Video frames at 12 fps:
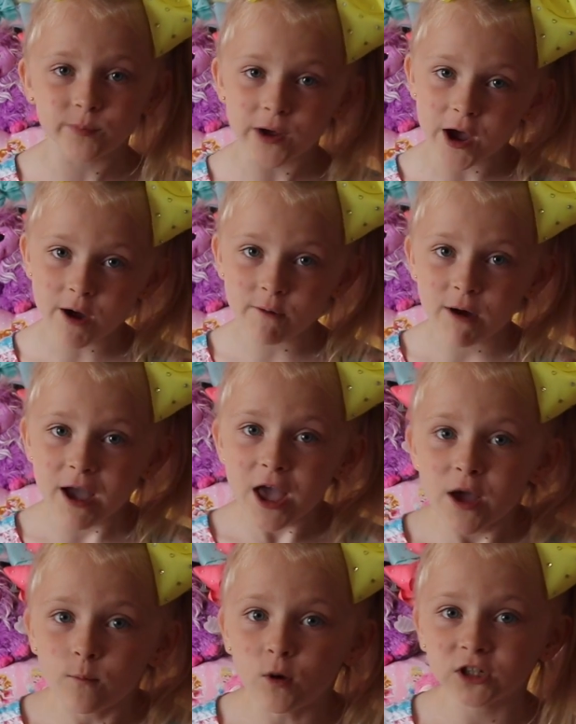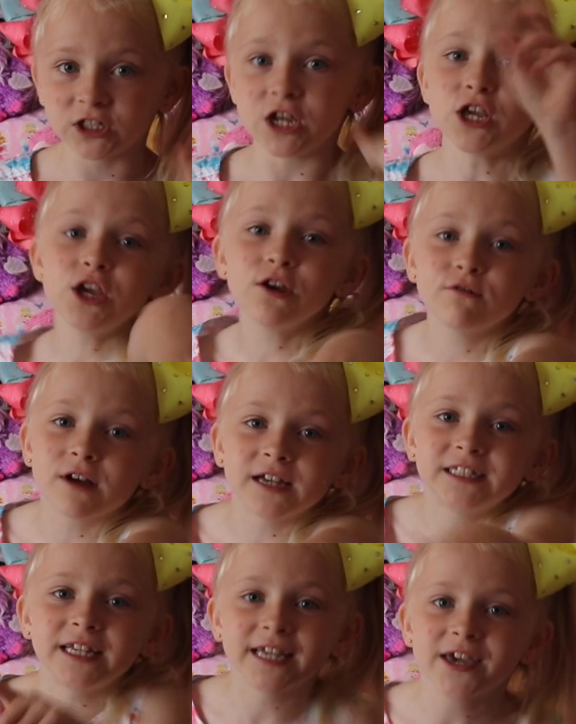bow, what do you
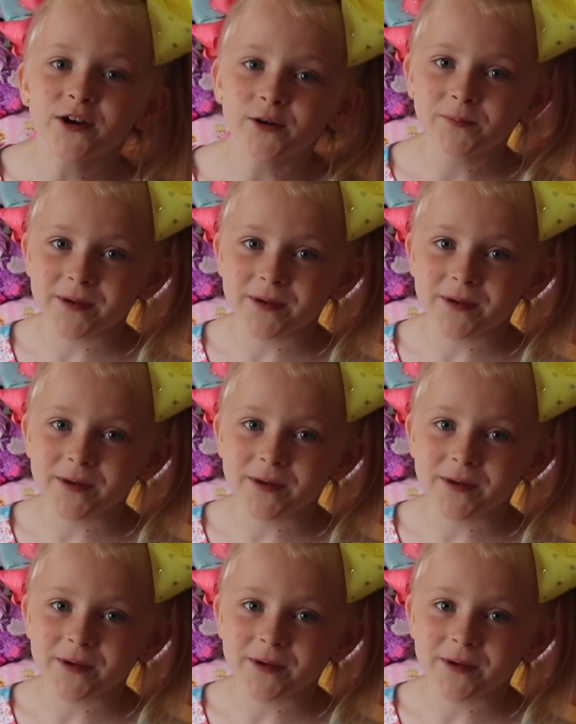guys think it'll